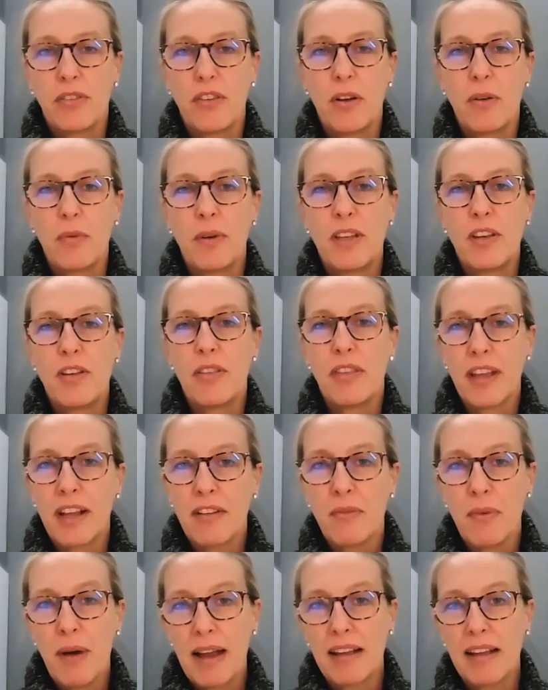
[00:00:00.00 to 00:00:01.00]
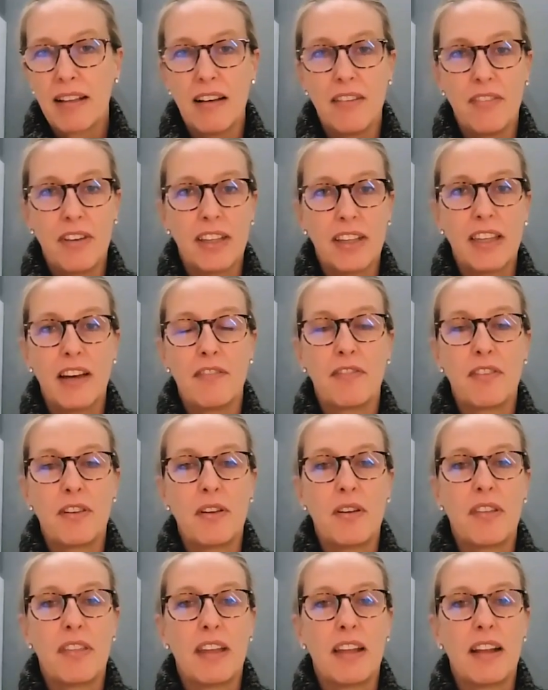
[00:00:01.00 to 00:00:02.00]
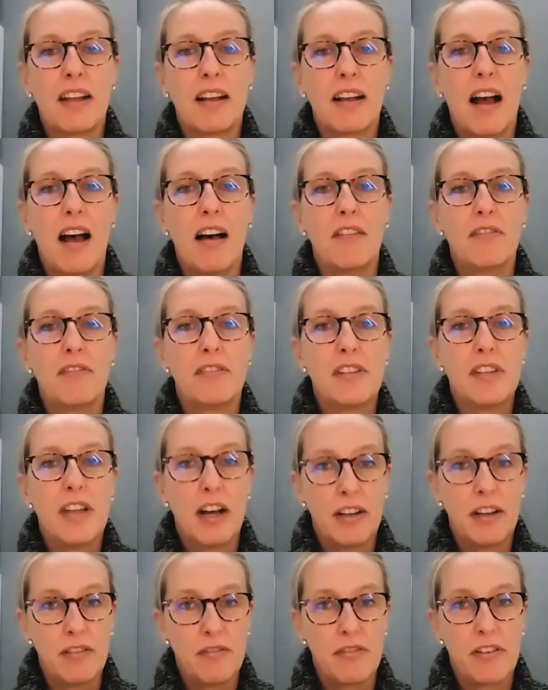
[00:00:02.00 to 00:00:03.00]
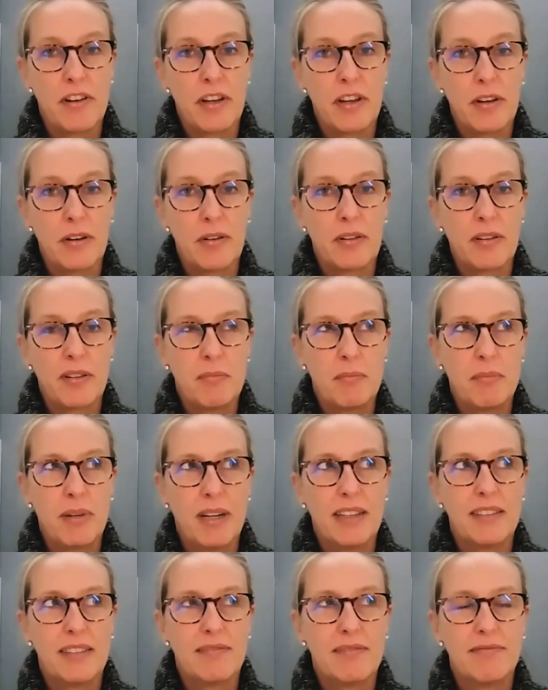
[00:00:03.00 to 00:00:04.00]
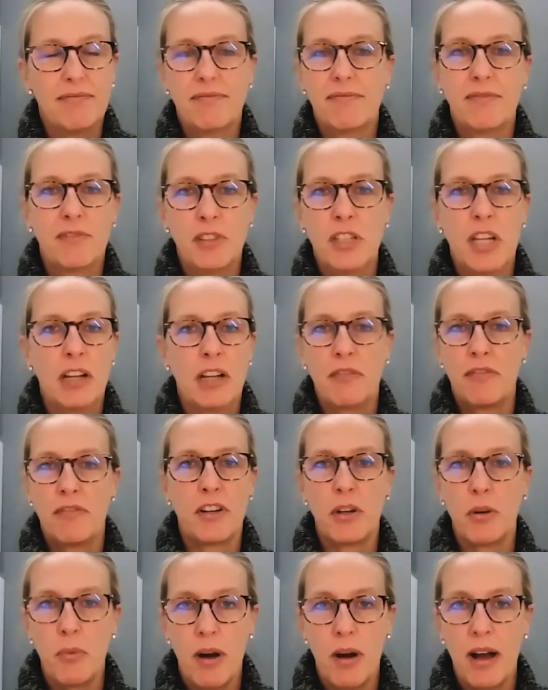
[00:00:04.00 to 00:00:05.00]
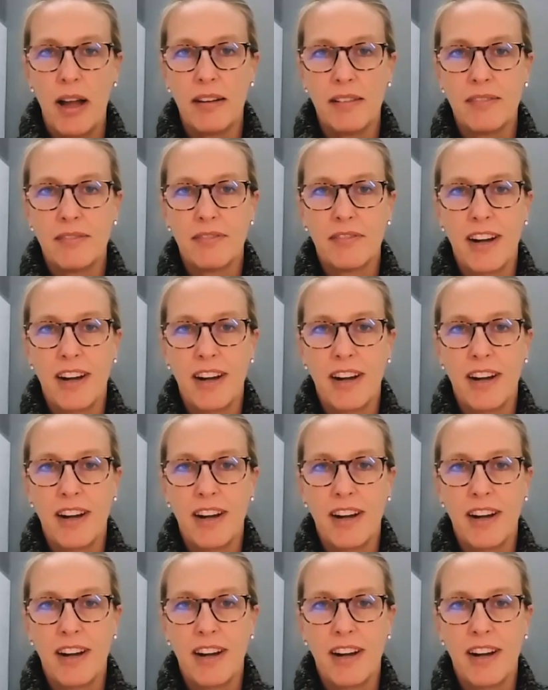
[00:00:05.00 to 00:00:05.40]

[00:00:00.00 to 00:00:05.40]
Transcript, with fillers: So when you think of White Glove, I'd love for you to think of done for you, but done for you what?